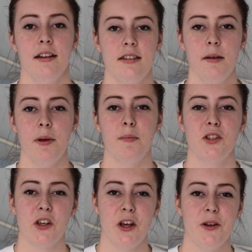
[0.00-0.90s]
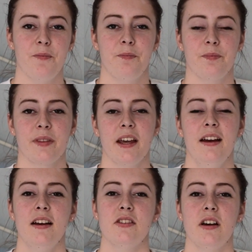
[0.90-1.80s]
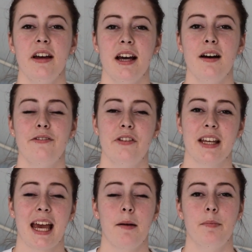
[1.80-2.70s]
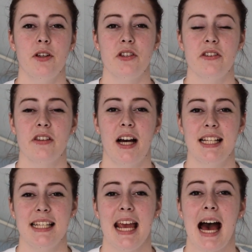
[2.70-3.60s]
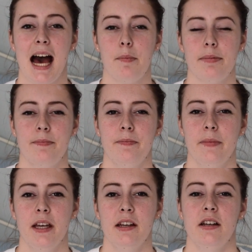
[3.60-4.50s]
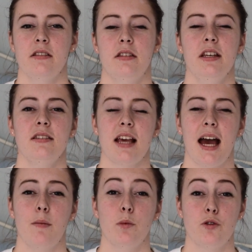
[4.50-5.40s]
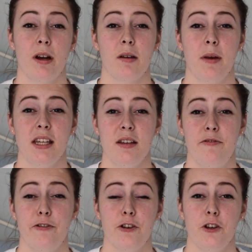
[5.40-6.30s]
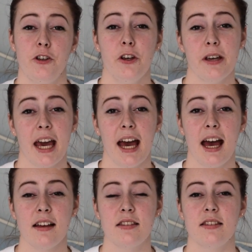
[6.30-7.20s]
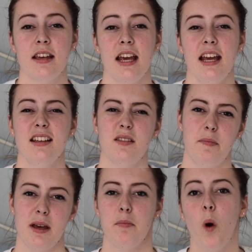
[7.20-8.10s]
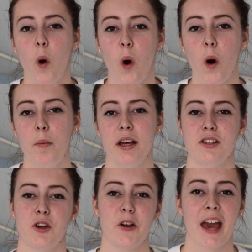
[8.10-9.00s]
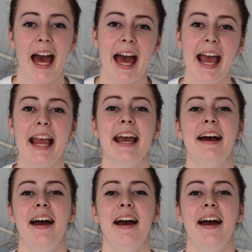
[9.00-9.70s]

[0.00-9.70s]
Tip number 2, sign up for the Campus Society app. So this app was recommended through UCAS. It is a bit poor, but it's okay.